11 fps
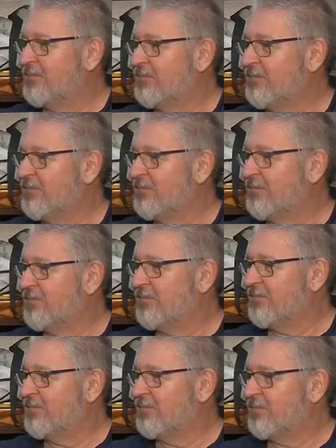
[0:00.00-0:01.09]

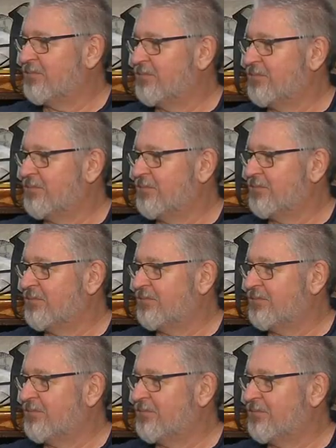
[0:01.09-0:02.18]

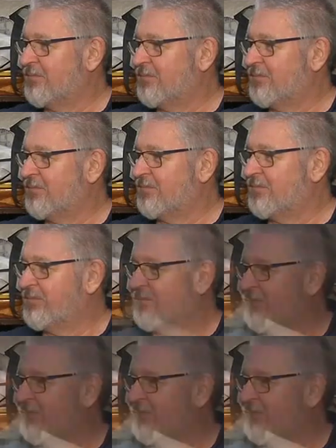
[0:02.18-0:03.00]
No words are spoken by the person on screen.